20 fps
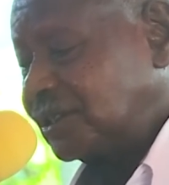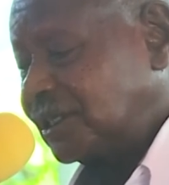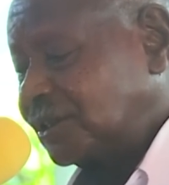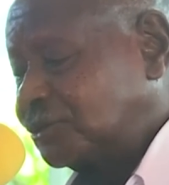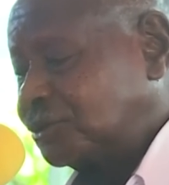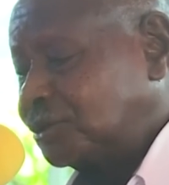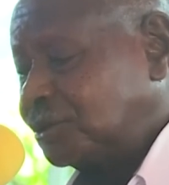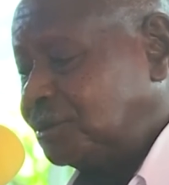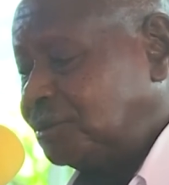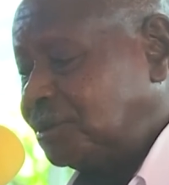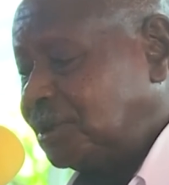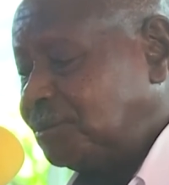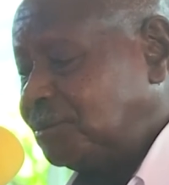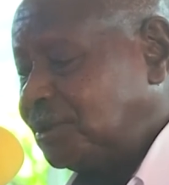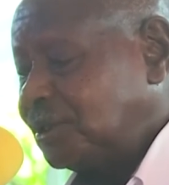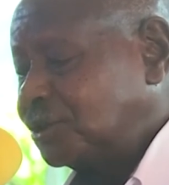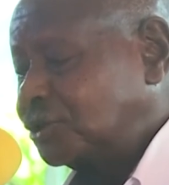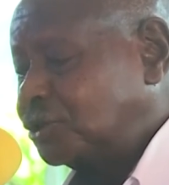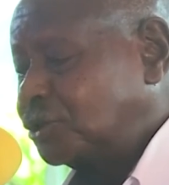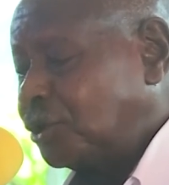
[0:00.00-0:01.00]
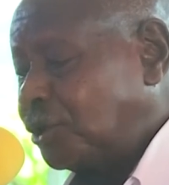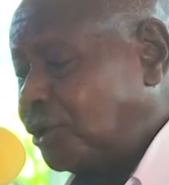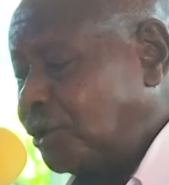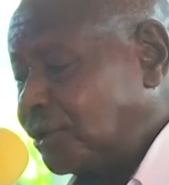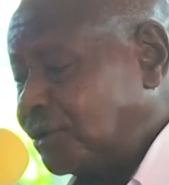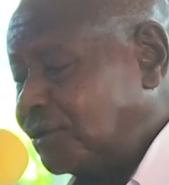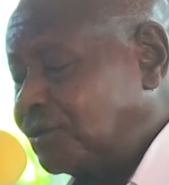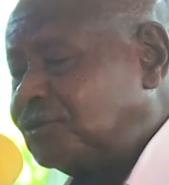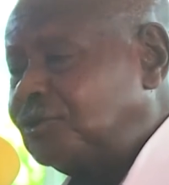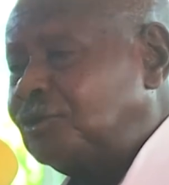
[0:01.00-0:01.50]
that should be built
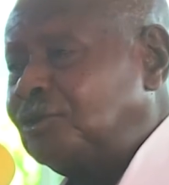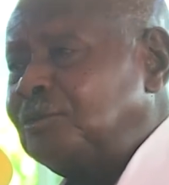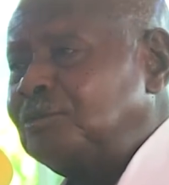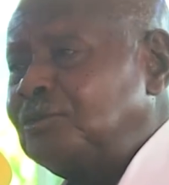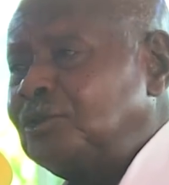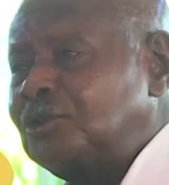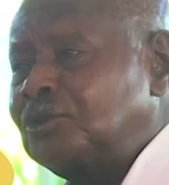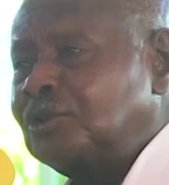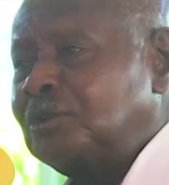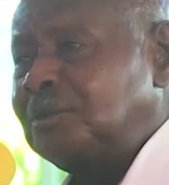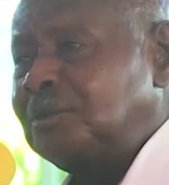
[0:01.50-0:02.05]
on for mutual